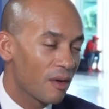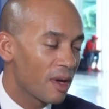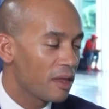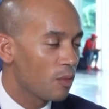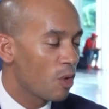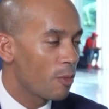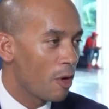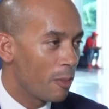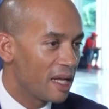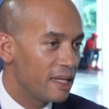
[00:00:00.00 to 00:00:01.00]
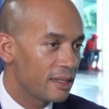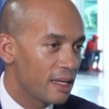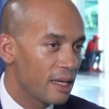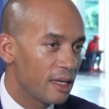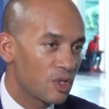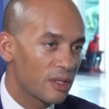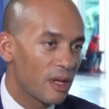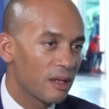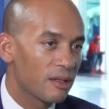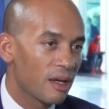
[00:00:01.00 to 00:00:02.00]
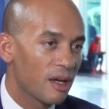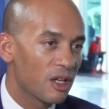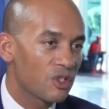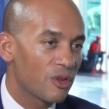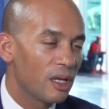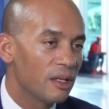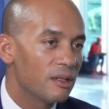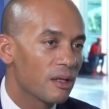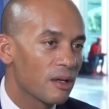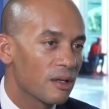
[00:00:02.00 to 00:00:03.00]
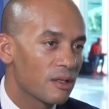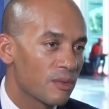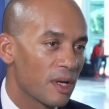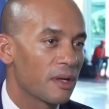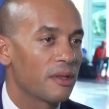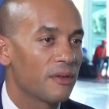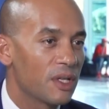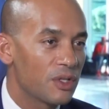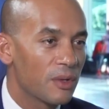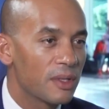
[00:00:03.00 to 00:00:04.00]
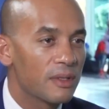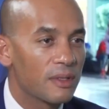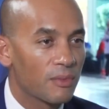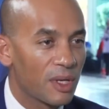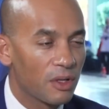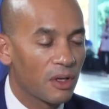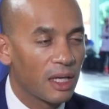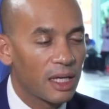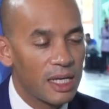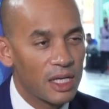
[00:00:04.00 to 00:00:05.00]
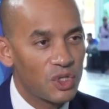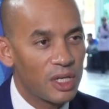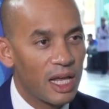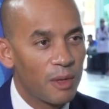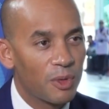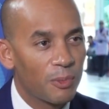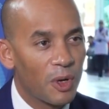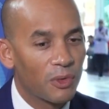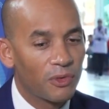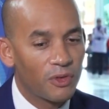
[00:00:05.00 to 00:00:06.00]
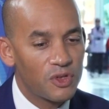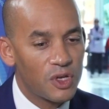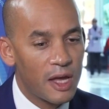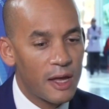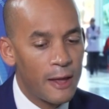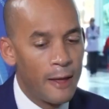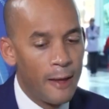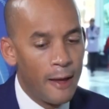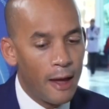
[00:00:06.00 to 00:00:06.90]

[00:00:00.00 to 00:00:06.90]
So I think we'll probably see just under a trillion dollars worth of issuance when you're looking at ESG labelled bonds this year.